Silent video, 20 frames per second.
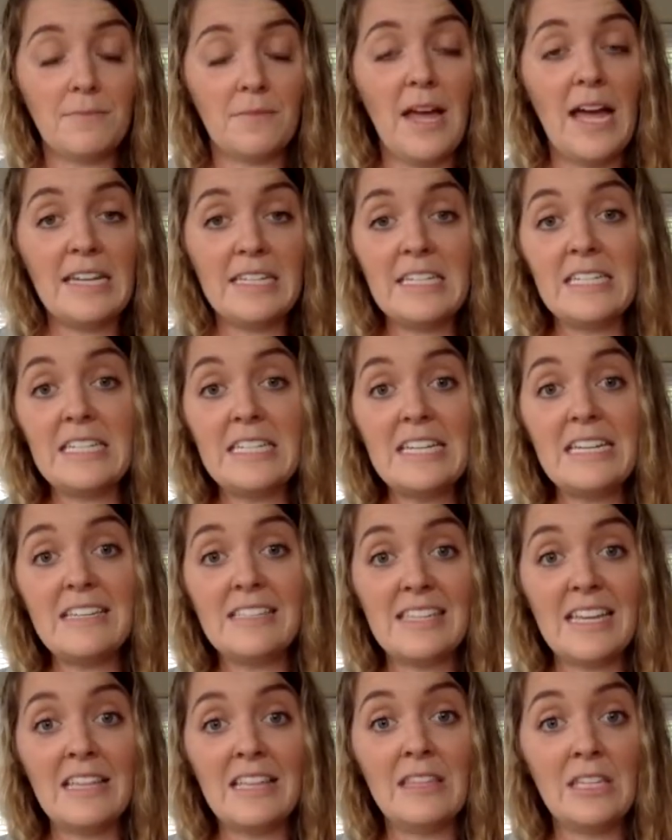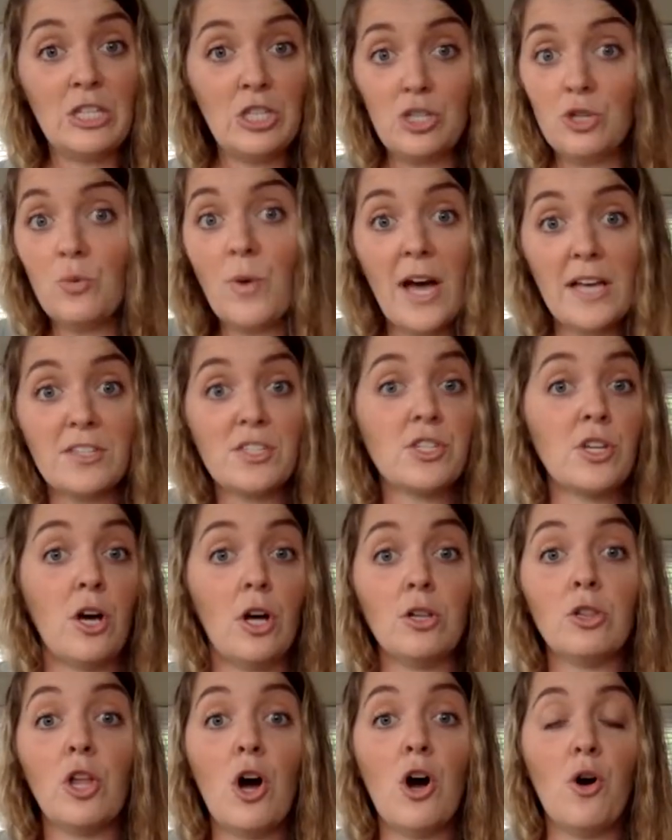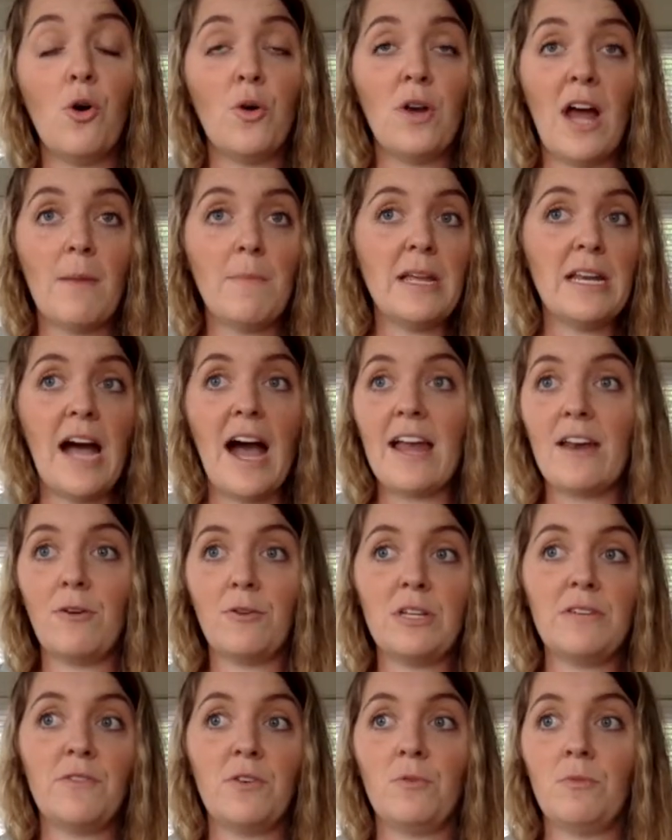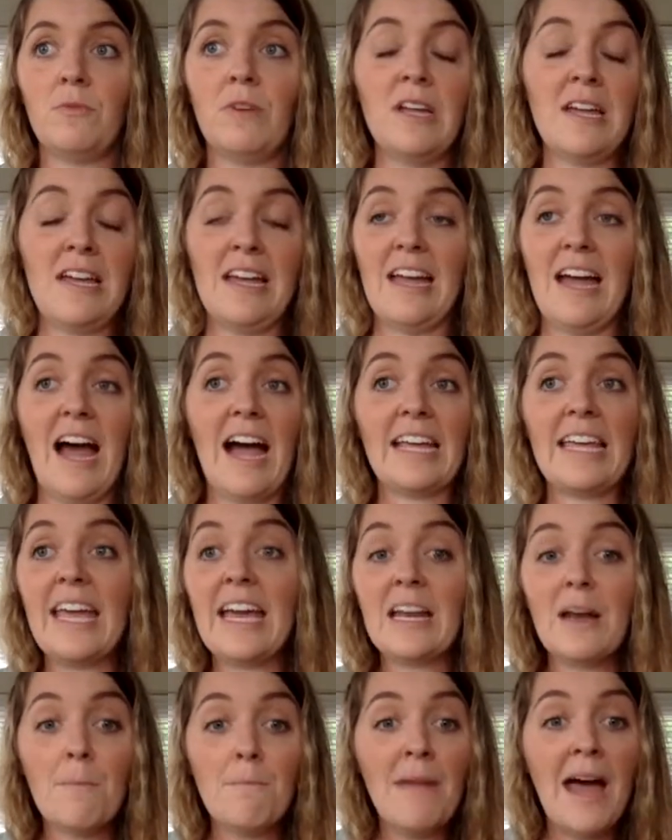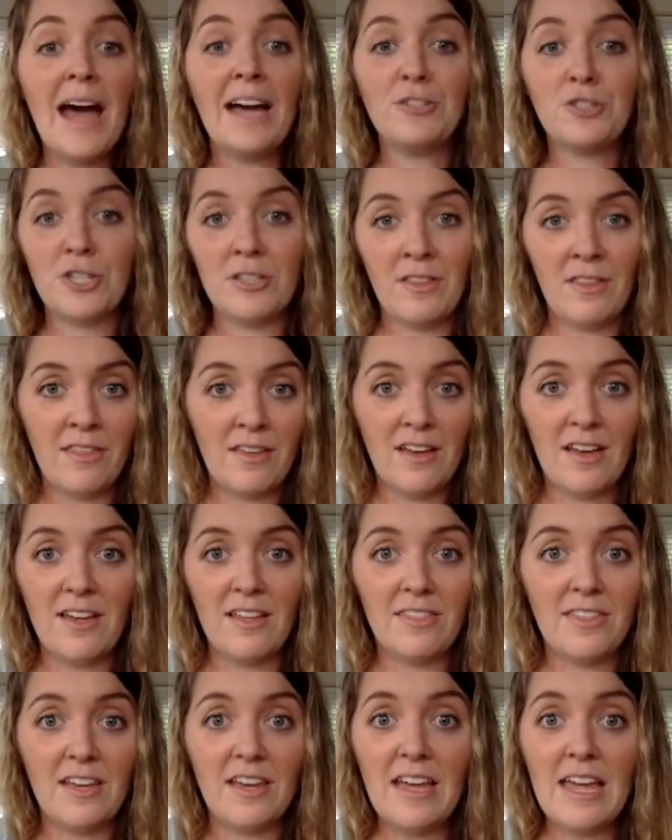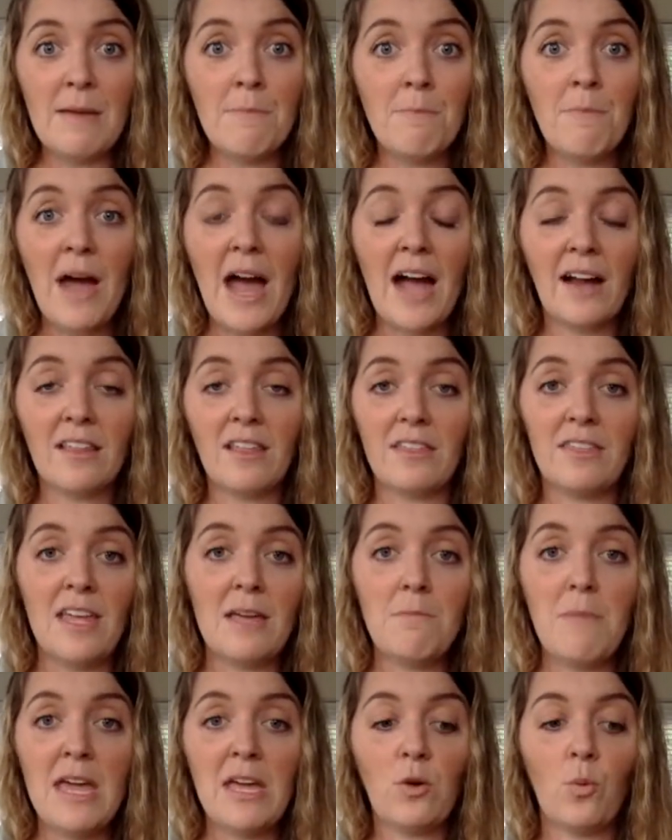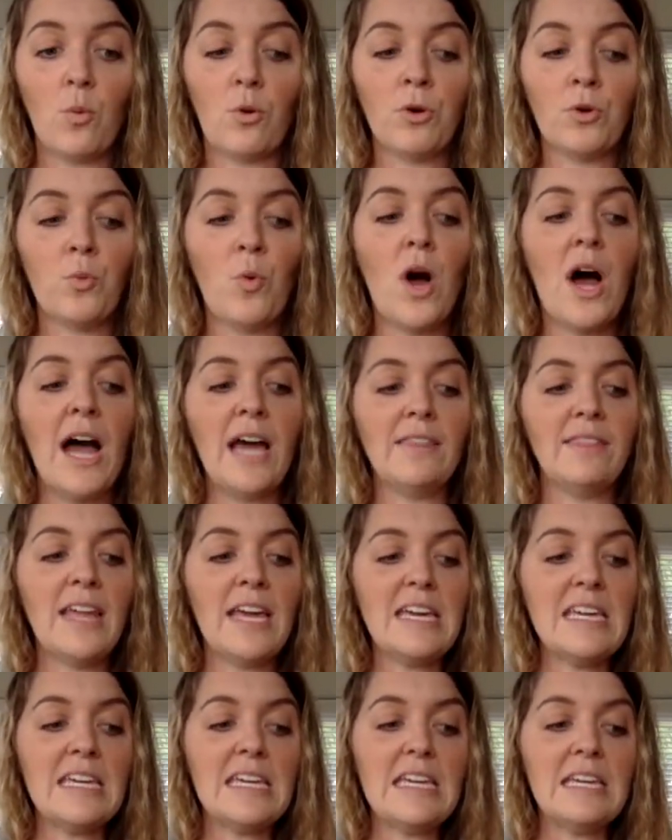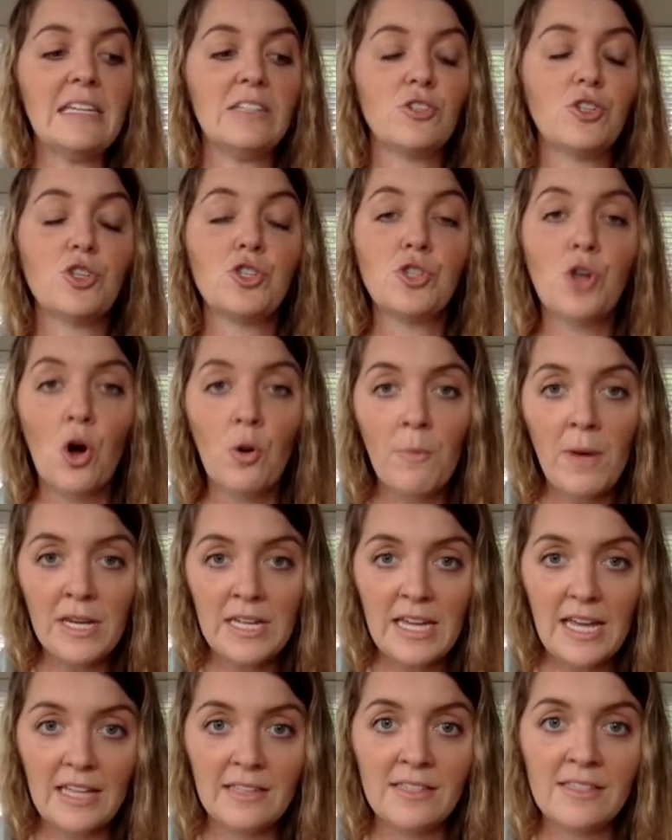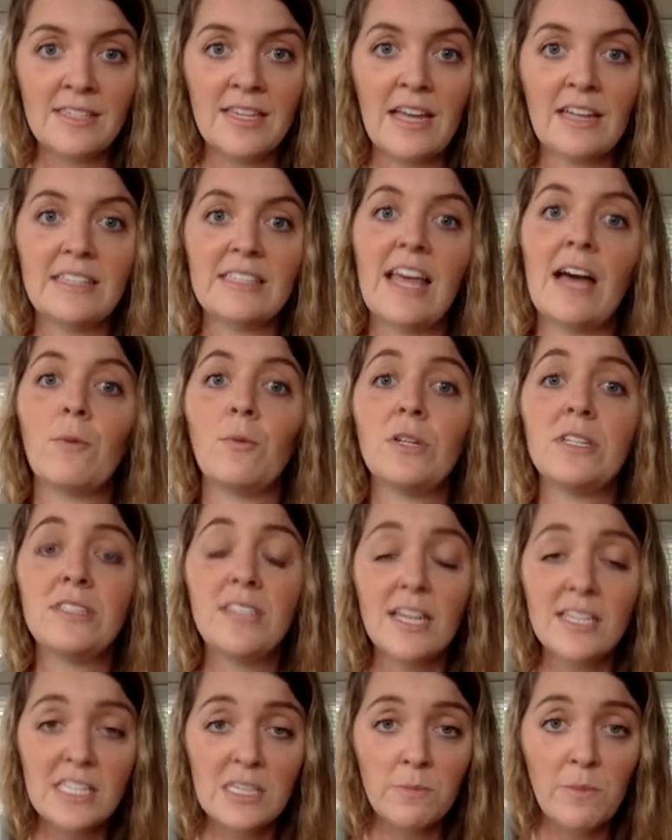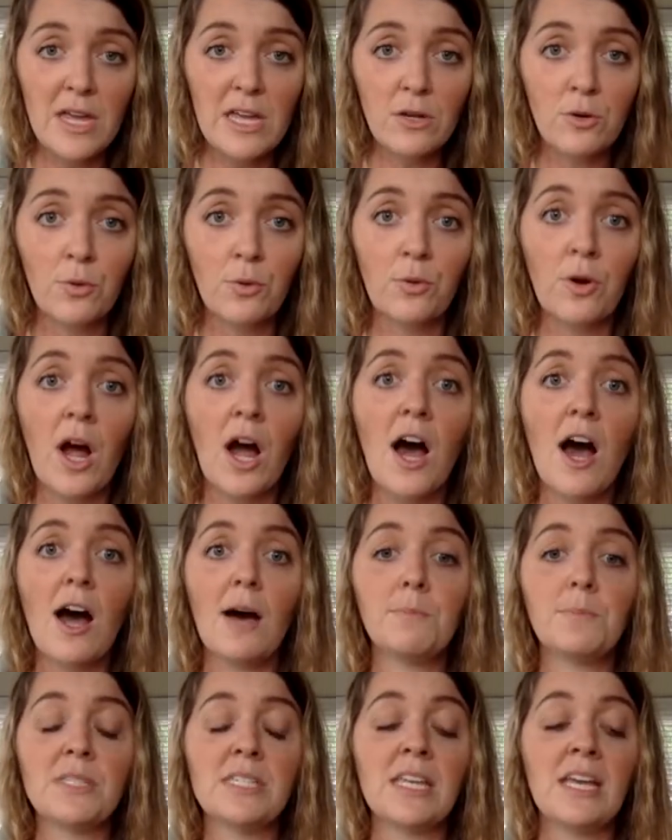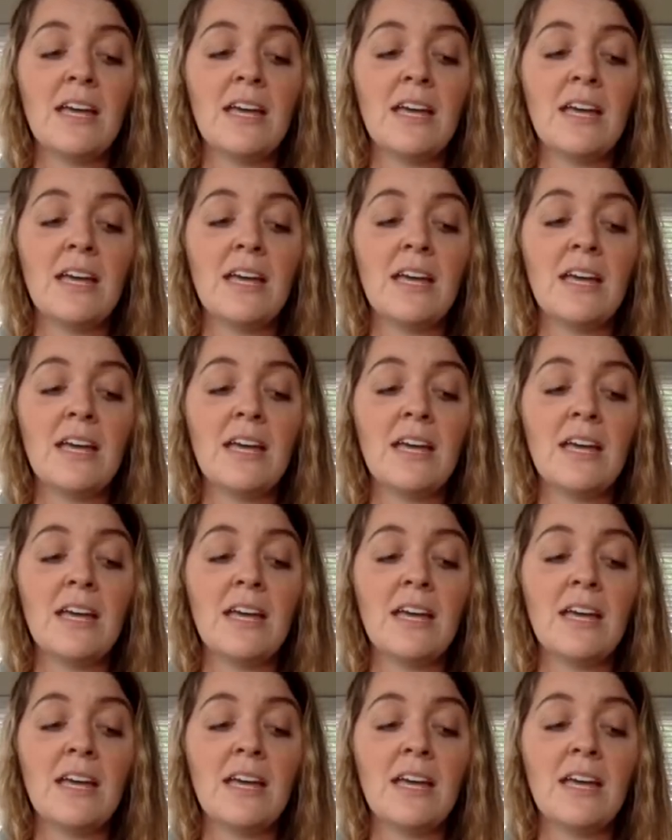entities in the US alone. I mean, I can't imagine the impact that they make worldwide. They eat so many insects that would decimate crops